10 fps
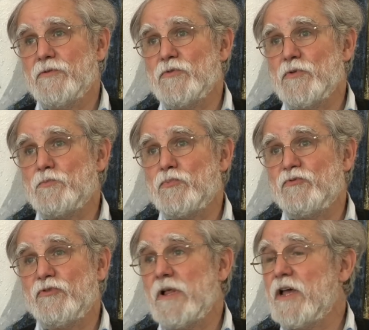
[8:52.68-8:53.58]
the
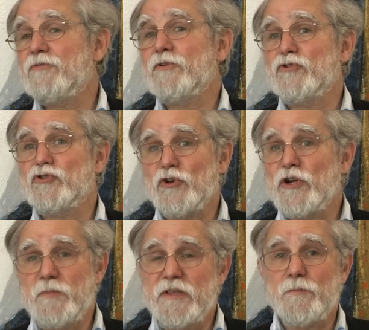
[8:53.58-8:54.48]
philosophers should
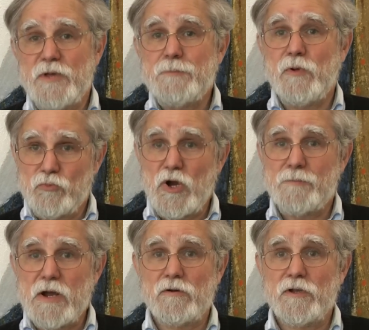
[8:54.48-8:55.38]
have been the people
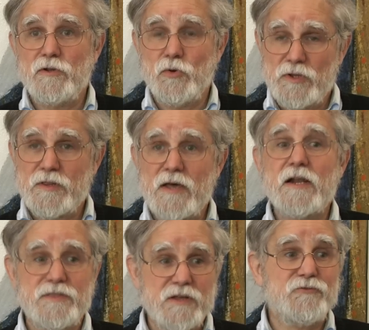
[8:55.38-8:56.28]
primarily doing that.
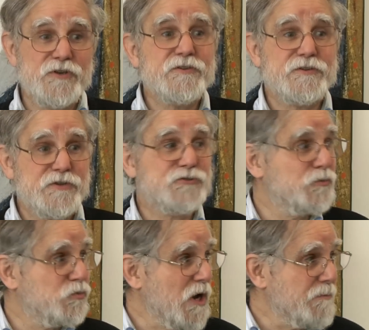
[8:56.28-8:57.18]
I think physicists
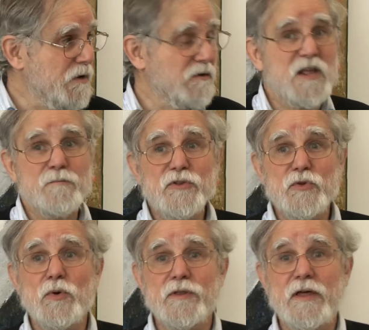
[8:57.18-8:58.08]
should primarily have been
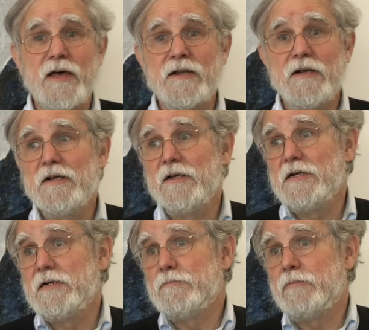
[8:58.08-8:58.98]
doing that.
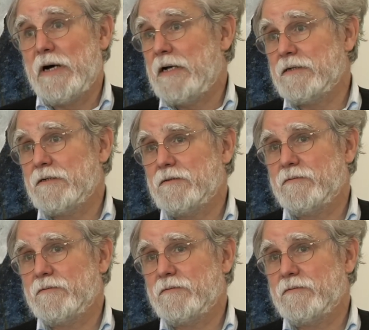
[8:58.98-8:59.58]
But